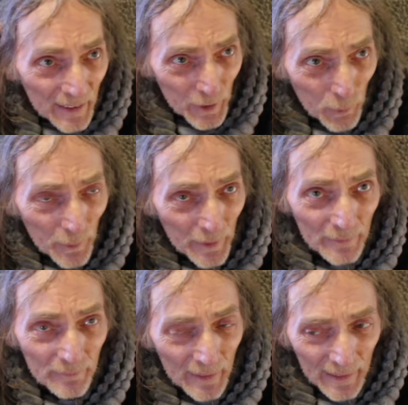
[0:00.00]
I don't want
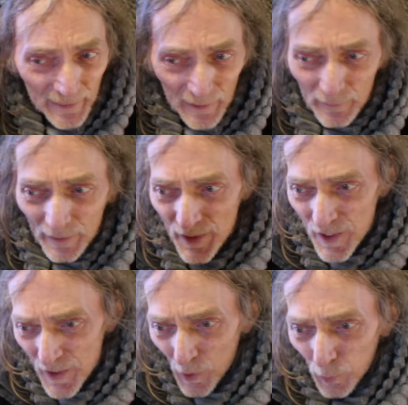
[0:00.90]
to,
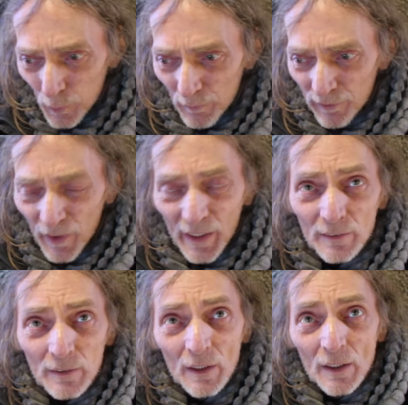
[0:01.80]
she's old and
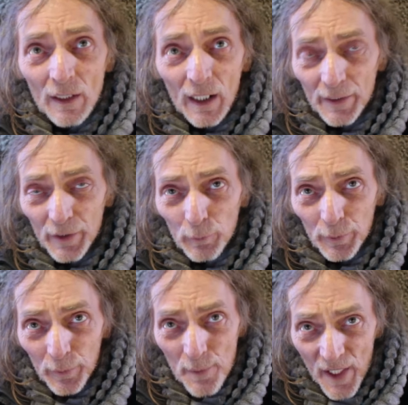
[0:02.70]
frail. I don't
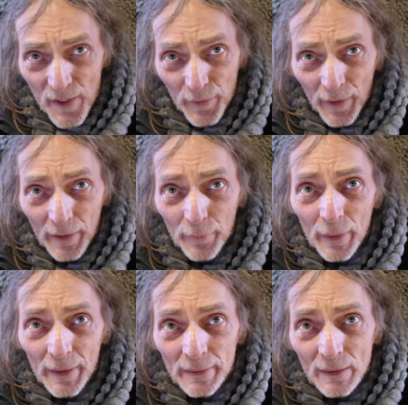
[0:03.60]
want to upset her in any
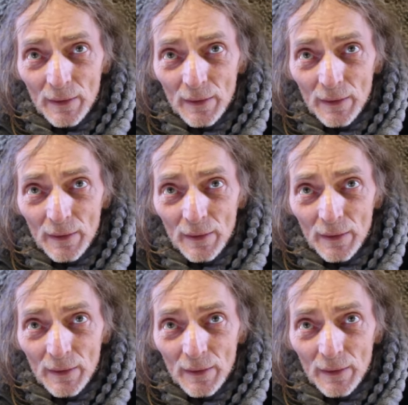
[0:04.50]
way.